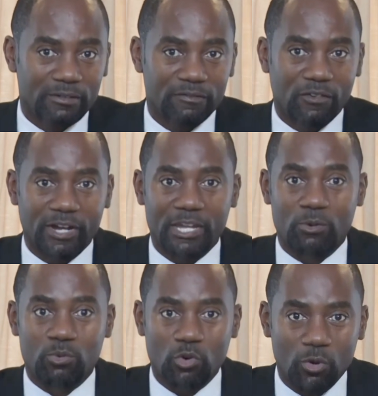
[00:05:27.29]
for a
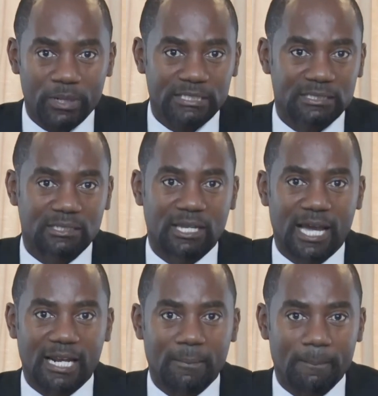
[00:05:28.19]
robust
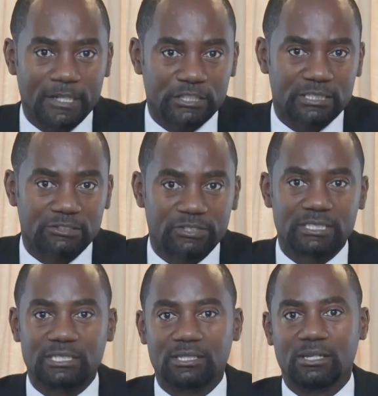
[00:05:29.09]
and ambitious treaty,